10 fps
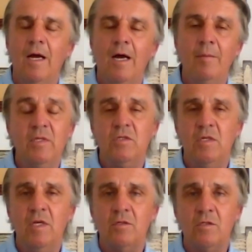I'm
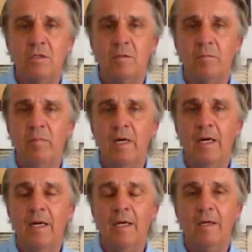incensed
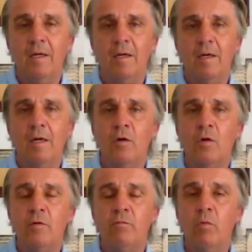by a
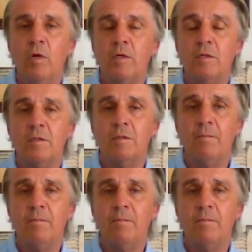lot of what